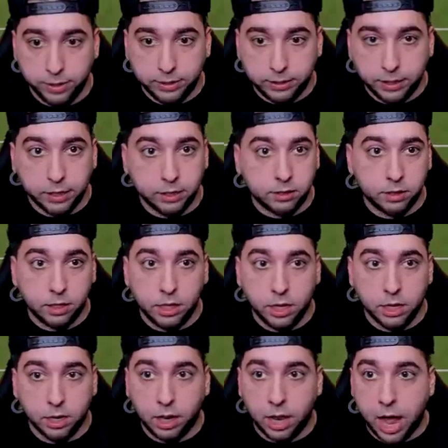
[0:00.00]
We seriously
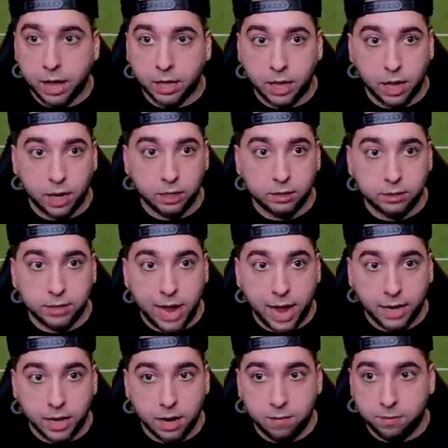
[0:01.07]
need a lock in.
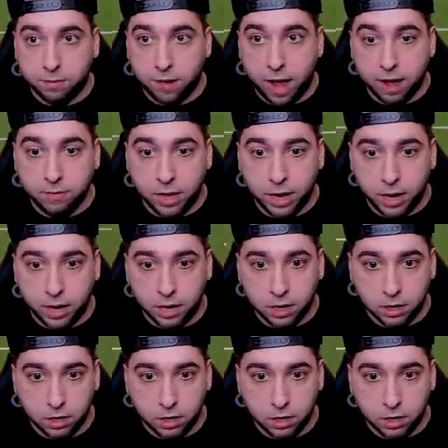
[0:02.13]
Second and five here.